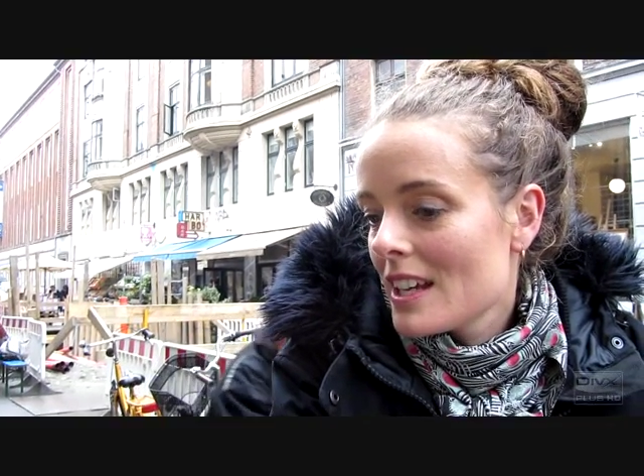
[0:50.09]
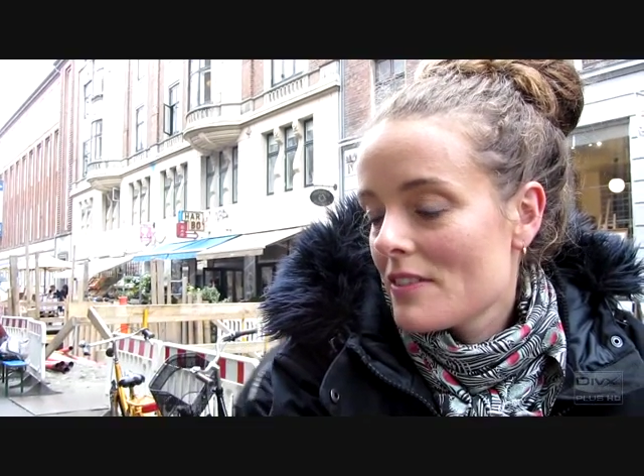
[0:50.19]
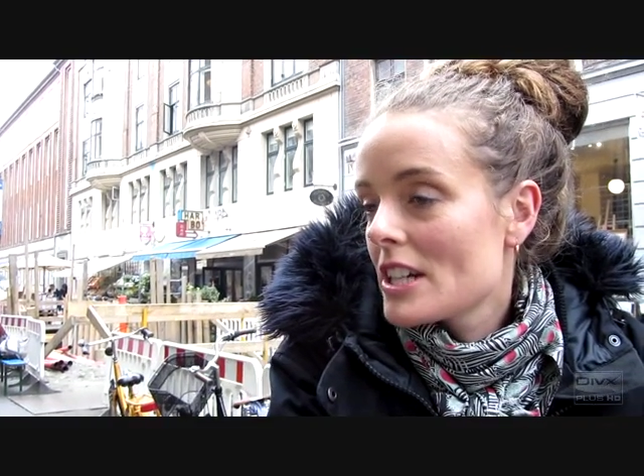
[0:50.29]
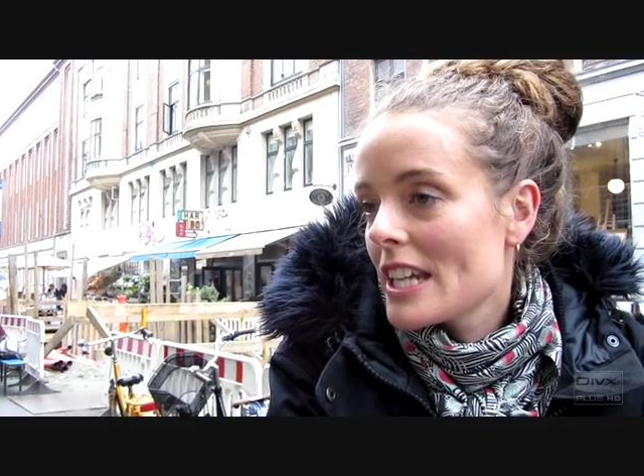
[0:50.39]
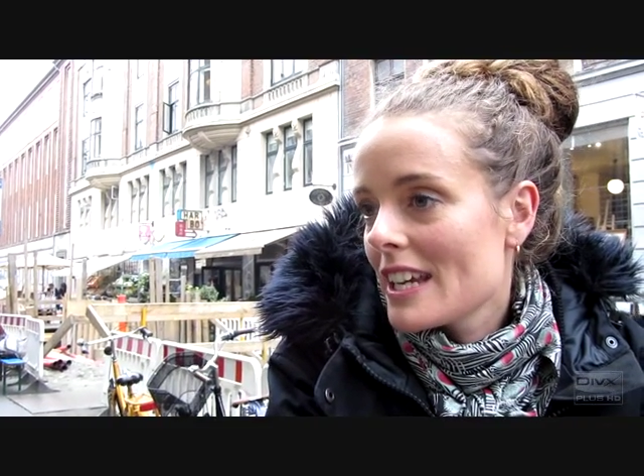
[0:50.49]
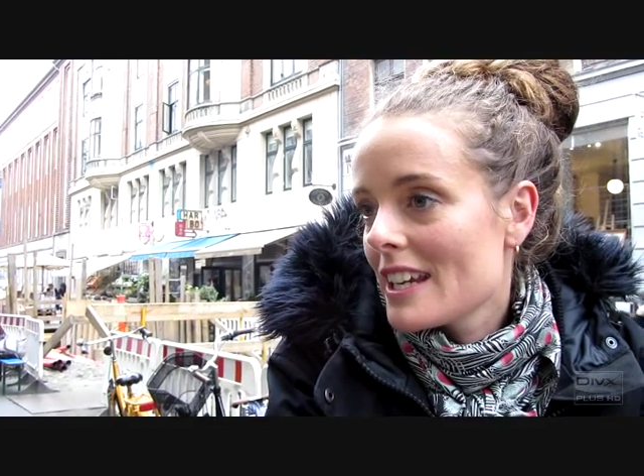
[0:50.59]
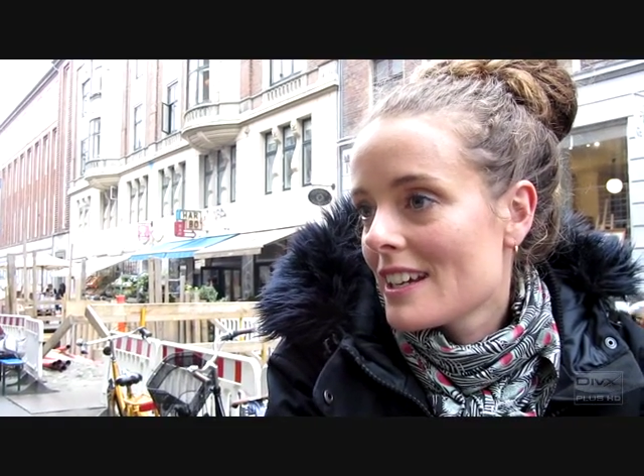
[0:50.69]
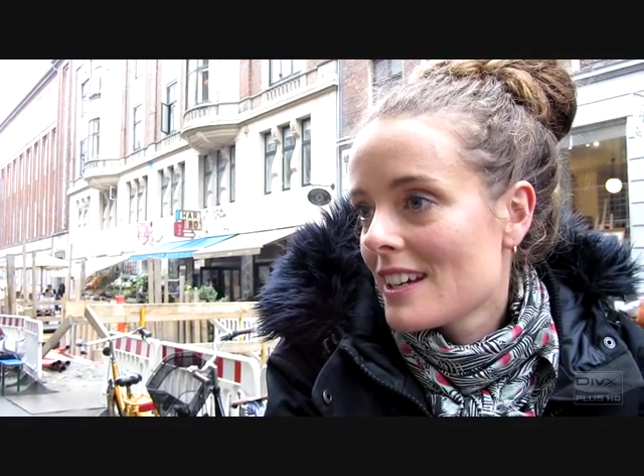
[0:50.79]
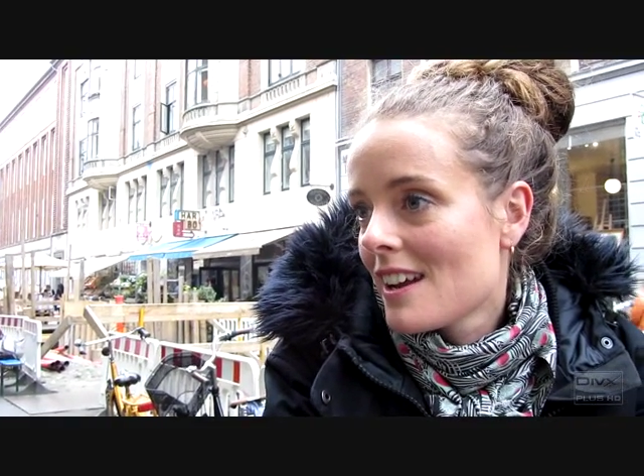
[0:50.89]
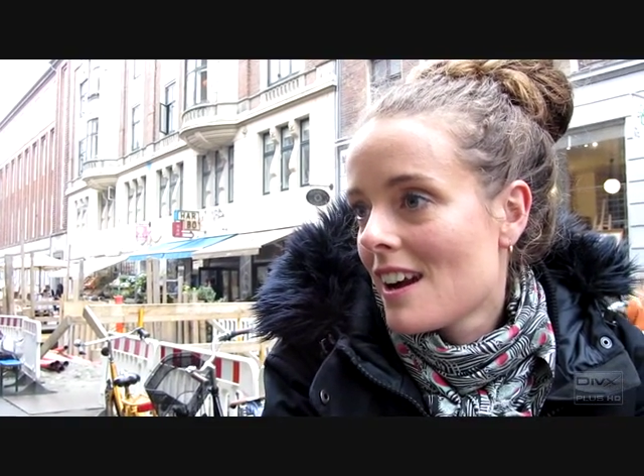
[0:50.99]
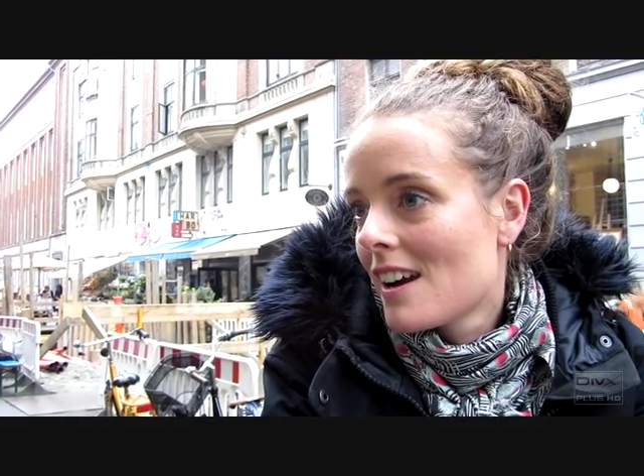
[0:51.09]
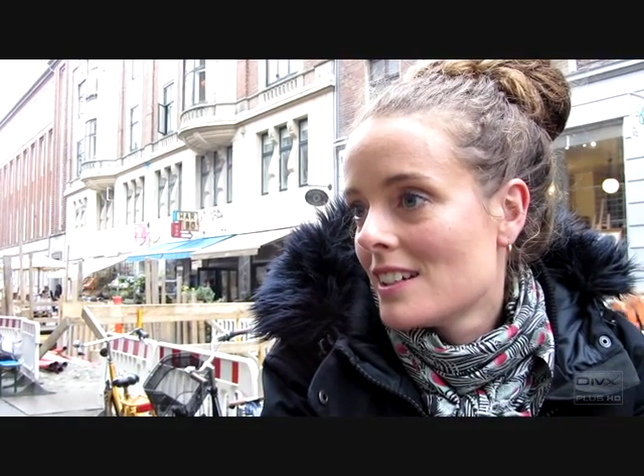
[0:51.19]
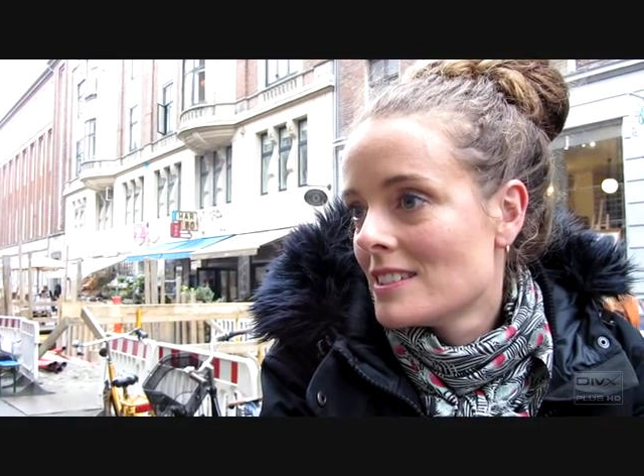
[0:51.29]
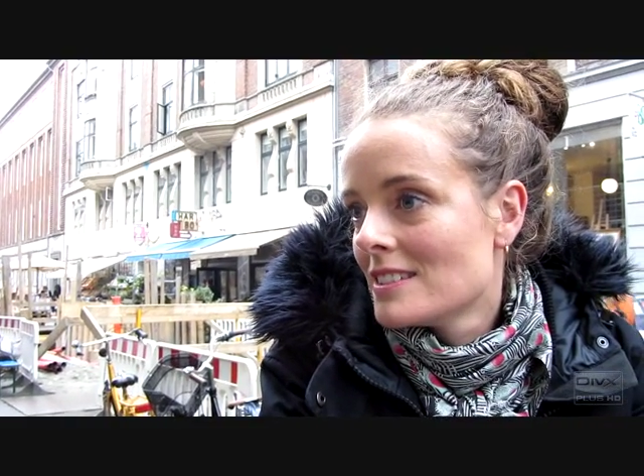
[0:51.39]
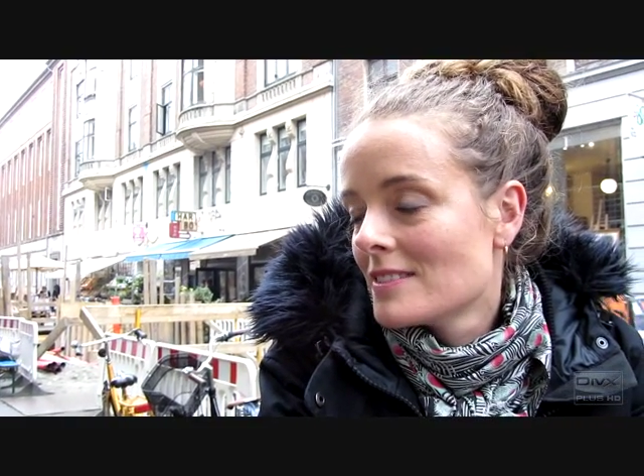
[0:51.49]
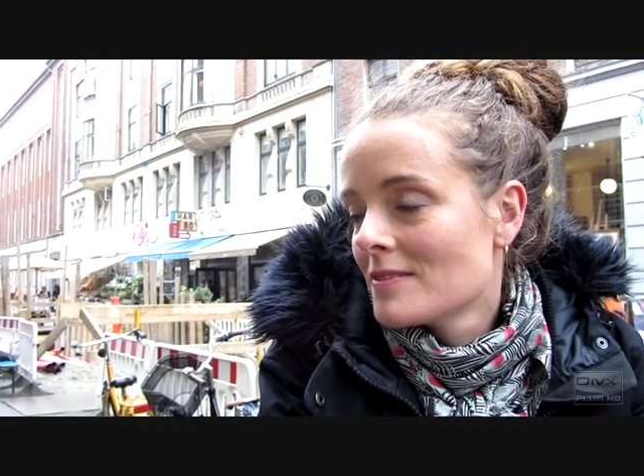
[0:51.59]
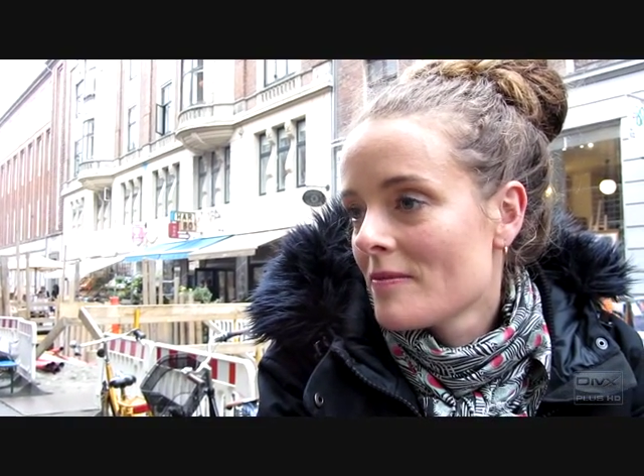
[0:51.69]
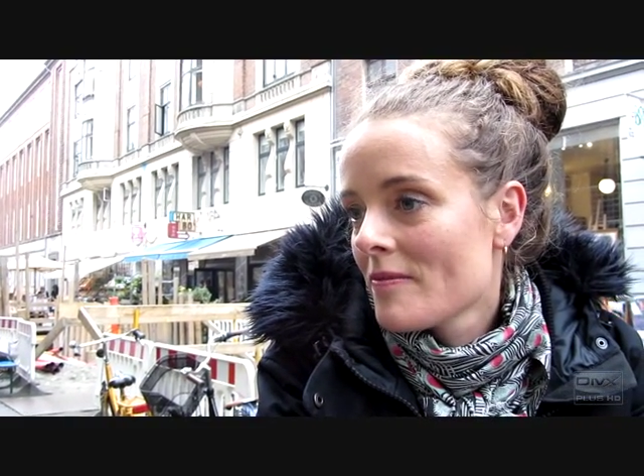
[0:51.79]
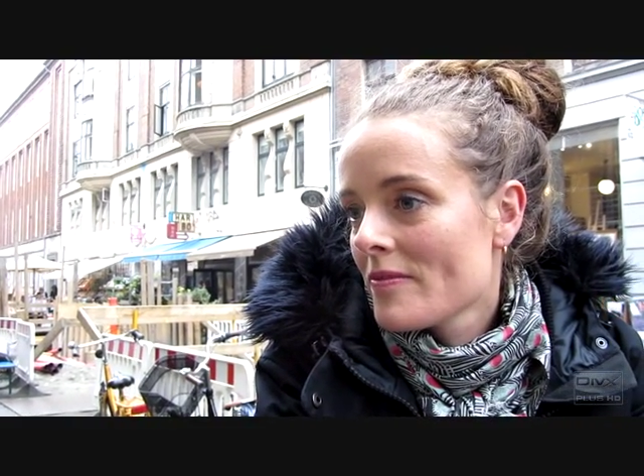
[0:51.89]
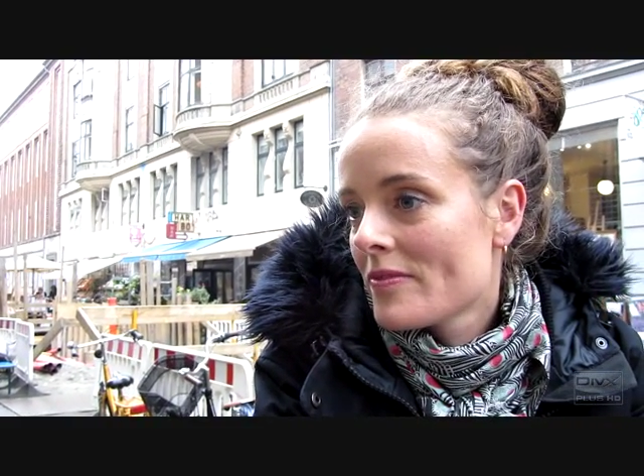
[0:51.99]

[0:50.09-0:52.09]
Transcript: Every day. What for?